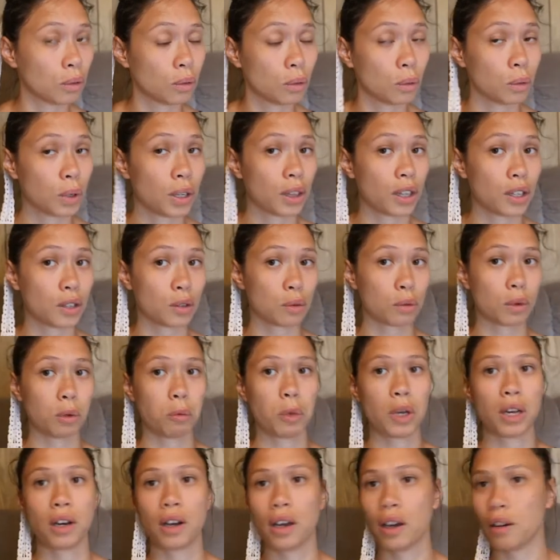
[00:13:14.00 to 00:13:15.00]
with this
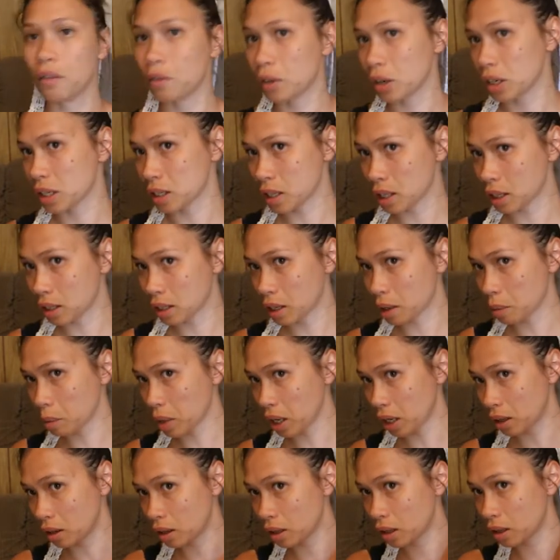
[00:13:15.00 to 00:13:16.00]
ribbon ever since I
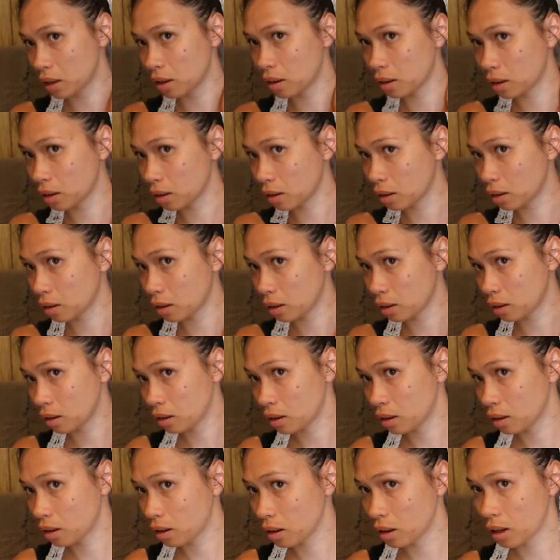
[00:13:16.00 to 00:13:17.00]
made it.
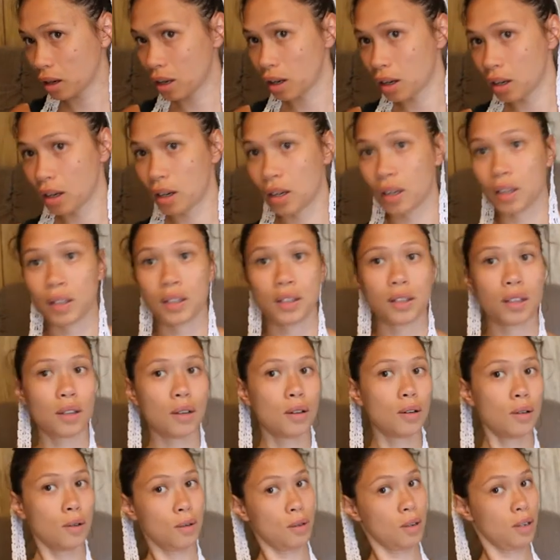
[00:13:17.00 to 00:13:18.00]
So
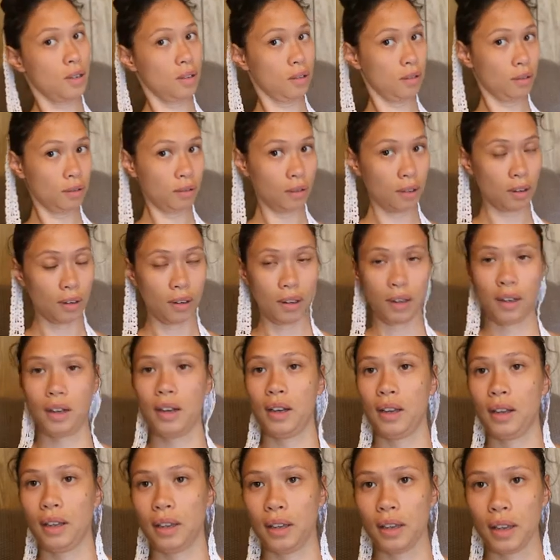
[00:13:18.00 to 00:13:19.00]

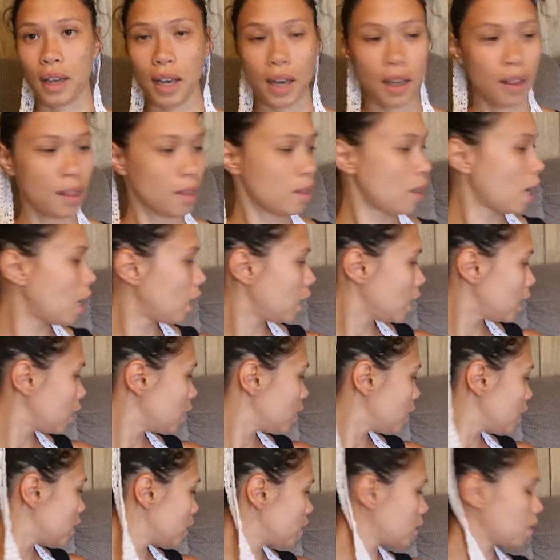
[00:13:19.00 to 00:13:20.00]
yeah, that
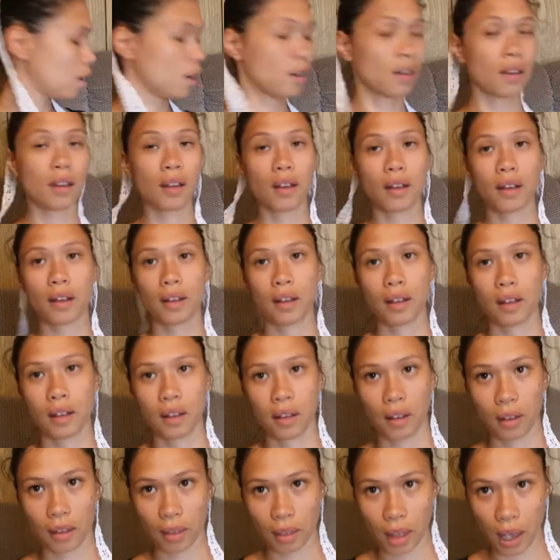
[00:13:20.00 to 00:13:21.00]
is
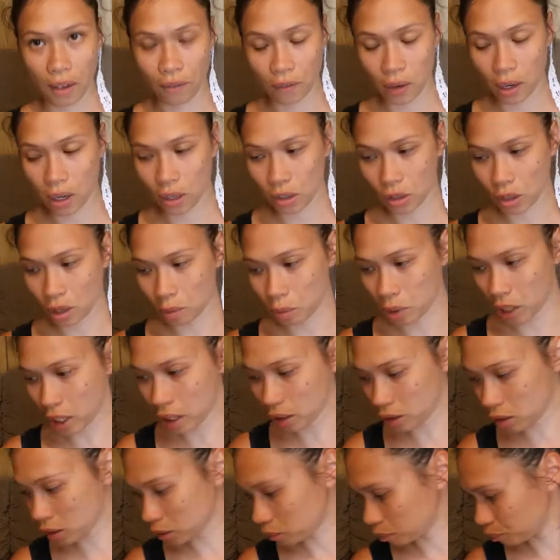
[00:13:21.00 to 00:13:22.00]
that finished
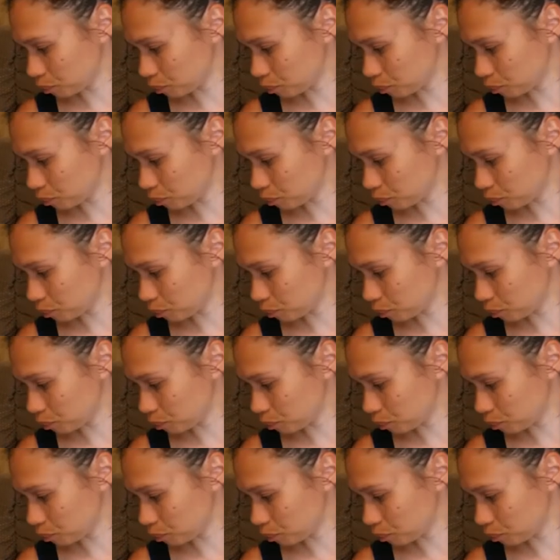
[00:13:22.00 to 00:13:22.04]
object.